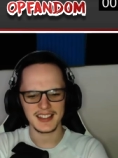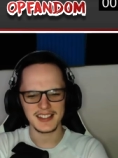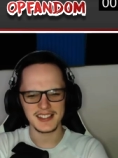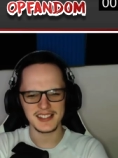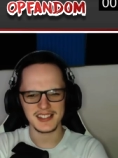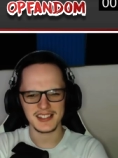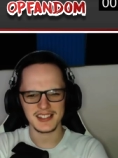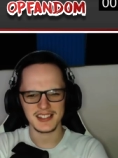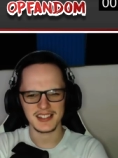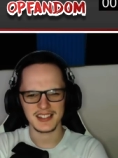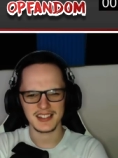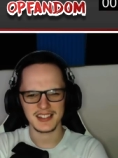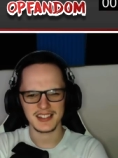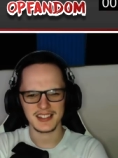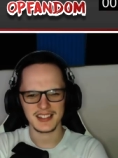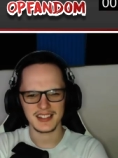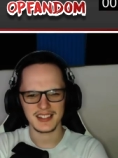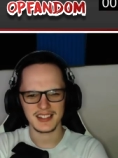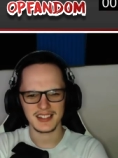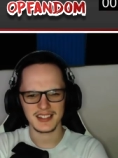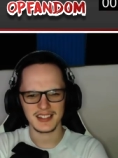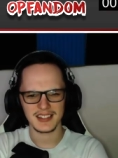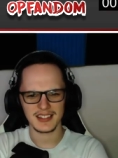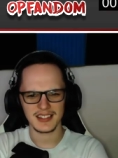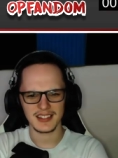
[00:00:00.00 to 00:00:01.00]
is
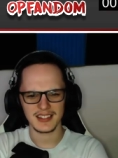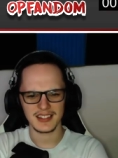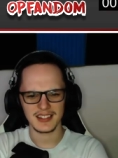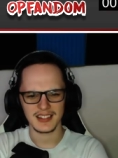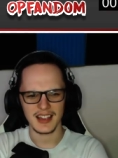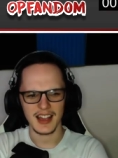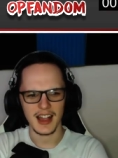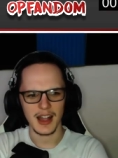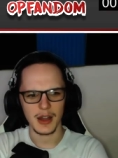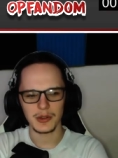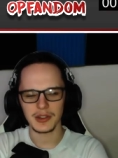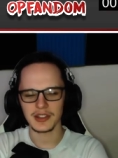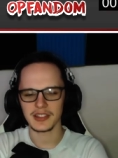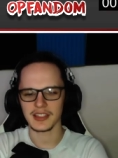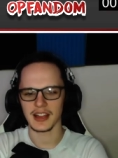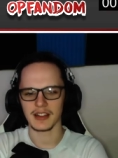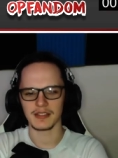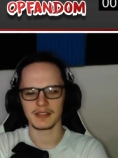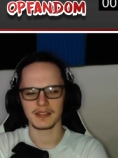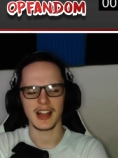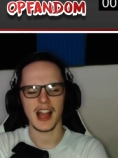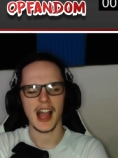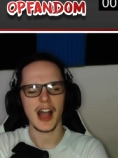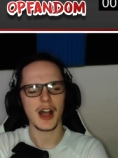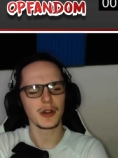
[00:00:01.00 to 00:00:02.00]
how did
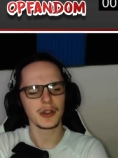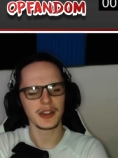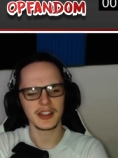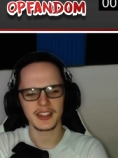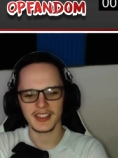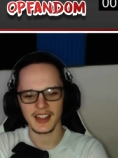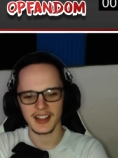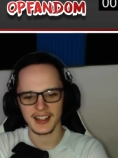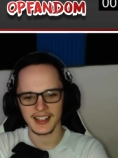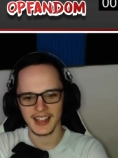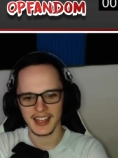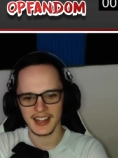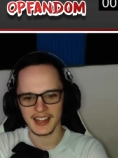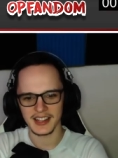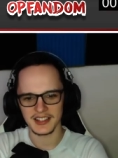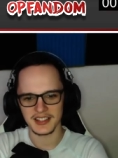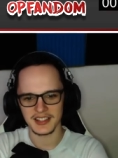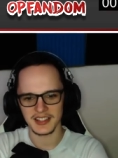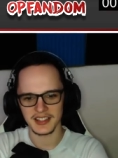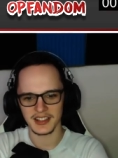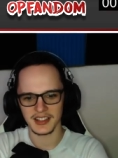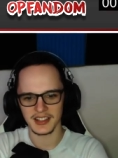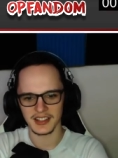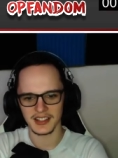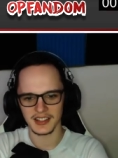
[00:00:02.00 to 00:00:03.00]
that how did that get
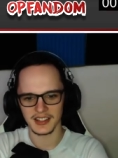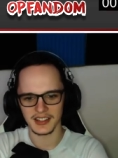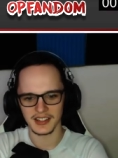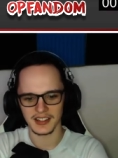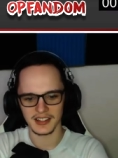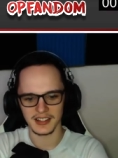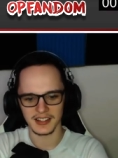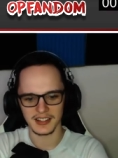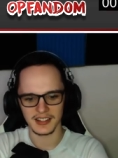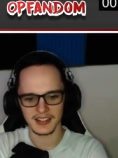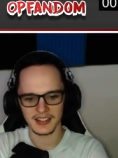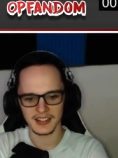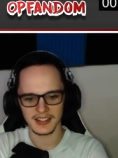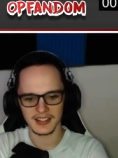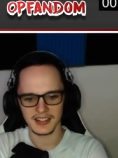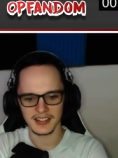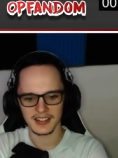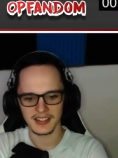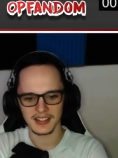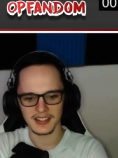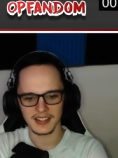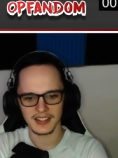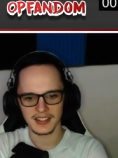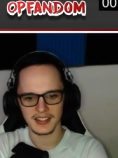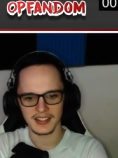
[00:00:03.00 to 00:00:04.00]
into the
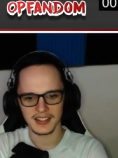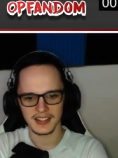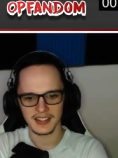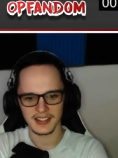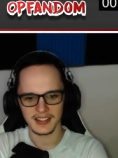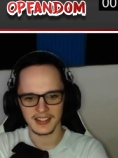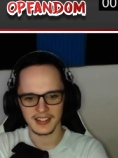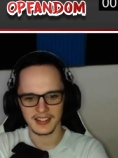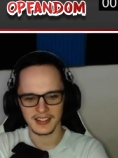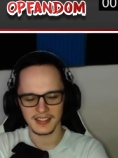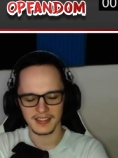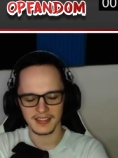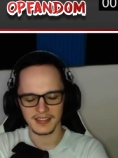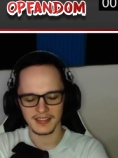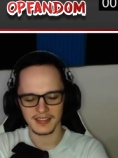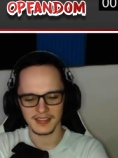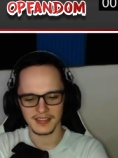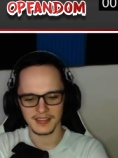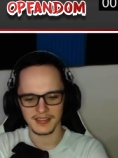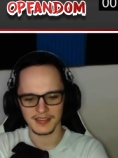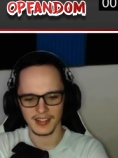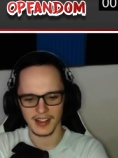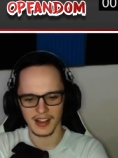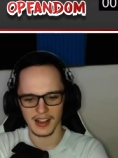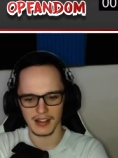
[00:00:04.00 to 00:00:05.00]

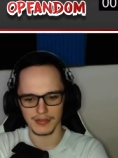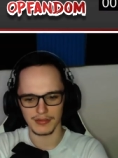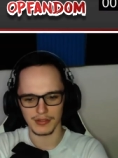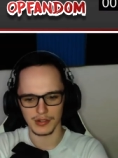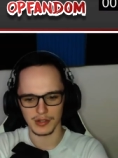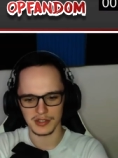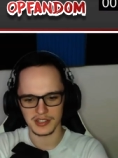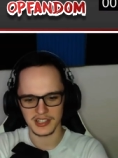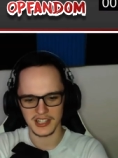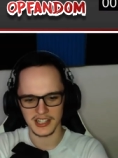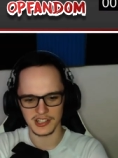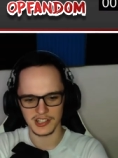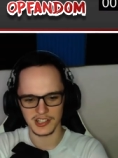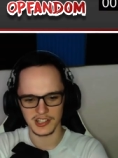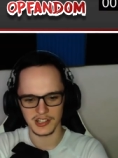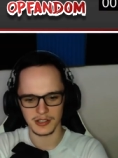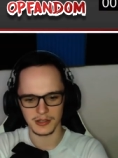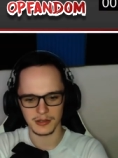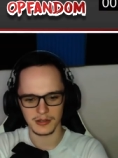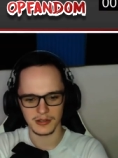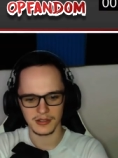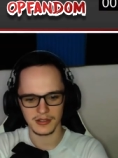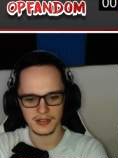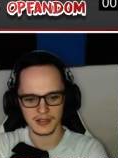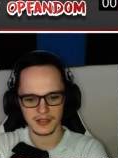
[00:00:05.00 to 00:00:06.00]
Fire Force
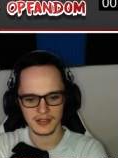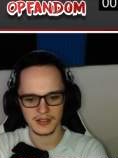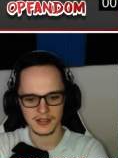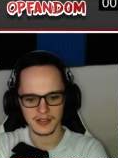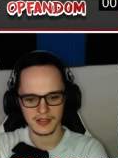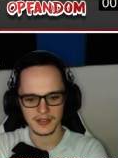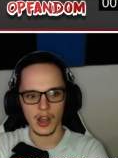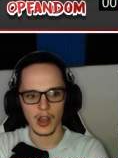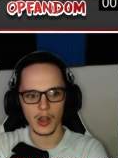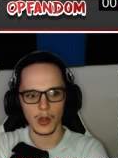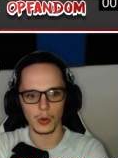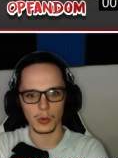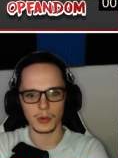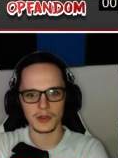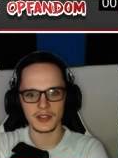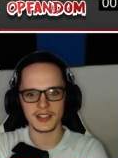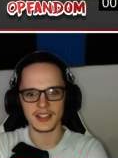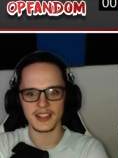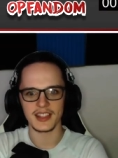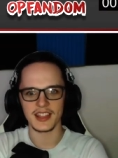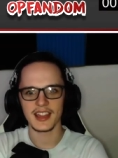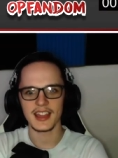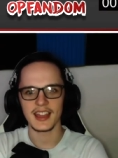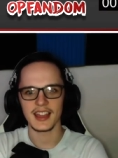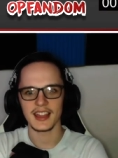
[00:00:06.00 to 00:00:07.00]
HQ? Oh,
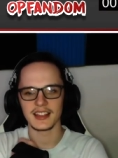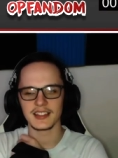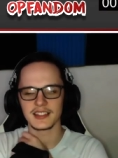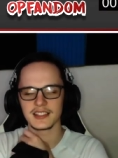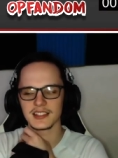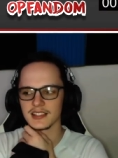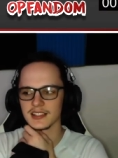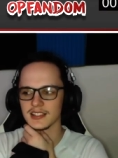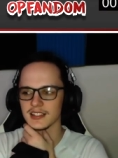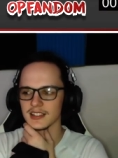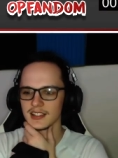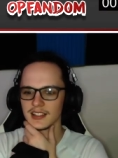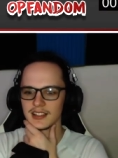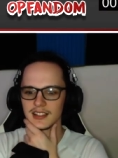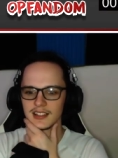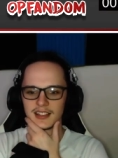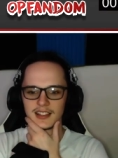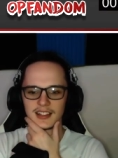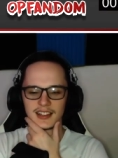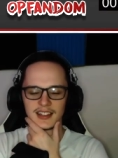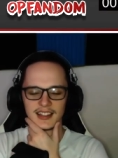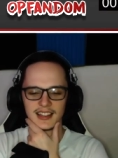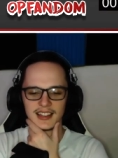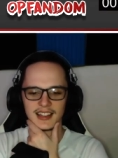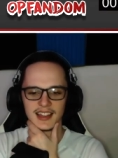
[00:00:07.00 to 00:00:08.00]
was this?
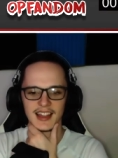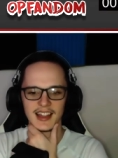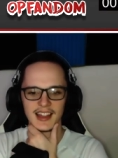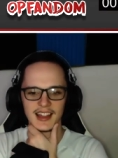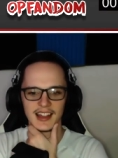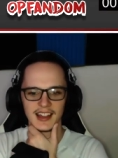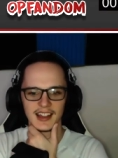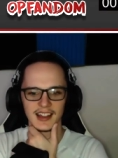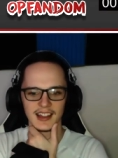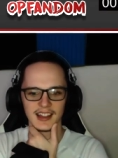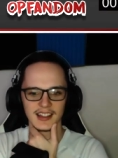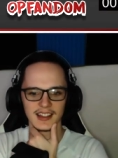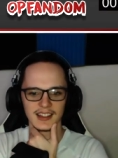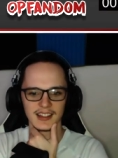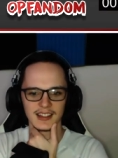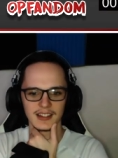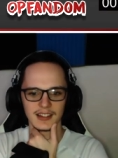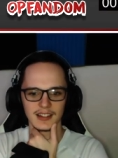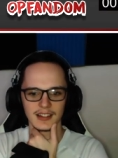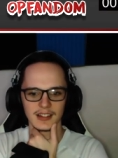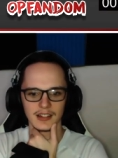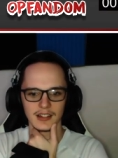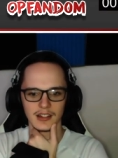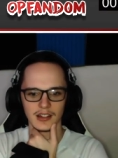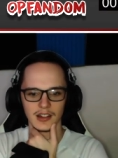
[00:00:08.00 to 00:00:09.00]
Yeah.
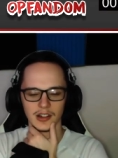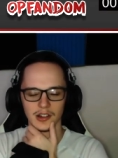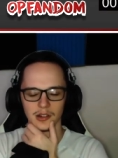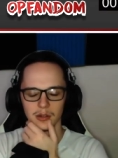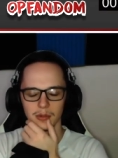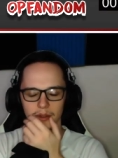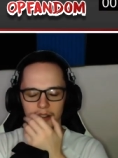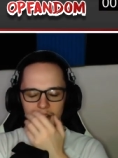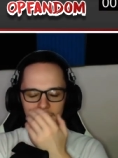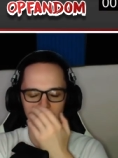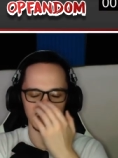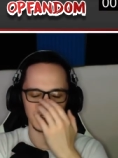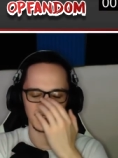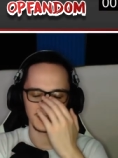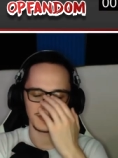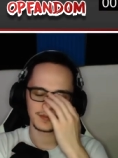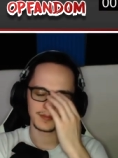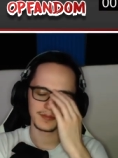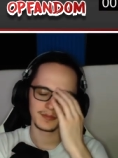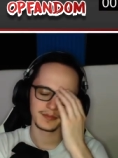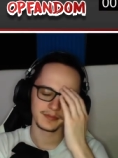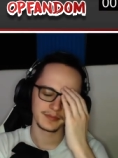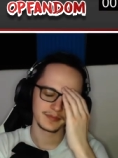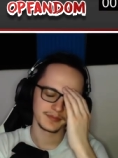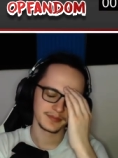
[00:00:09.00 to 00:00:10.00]
Oh my god.